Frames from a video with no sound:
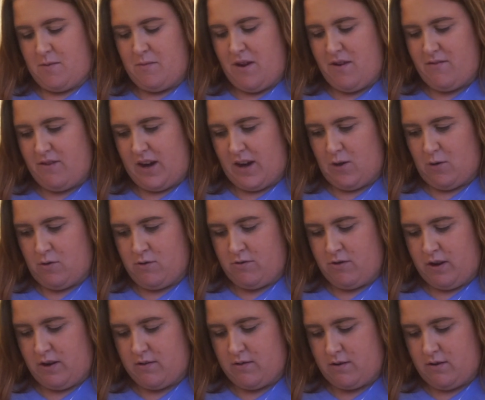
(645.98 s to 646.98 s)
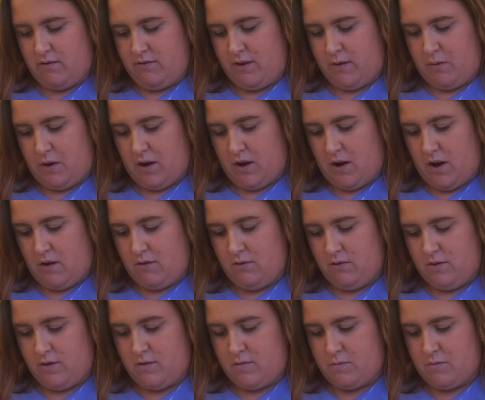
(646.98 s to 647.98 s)
not really hungry, so I don't really want
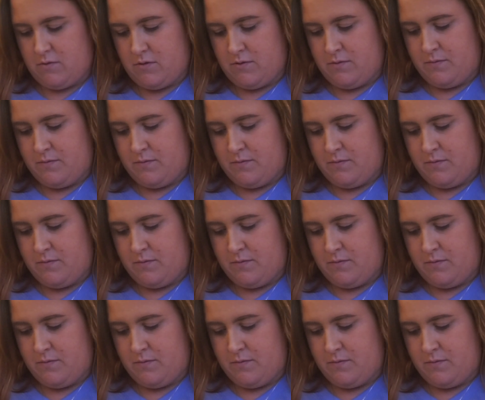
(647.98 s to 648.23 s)
loads, but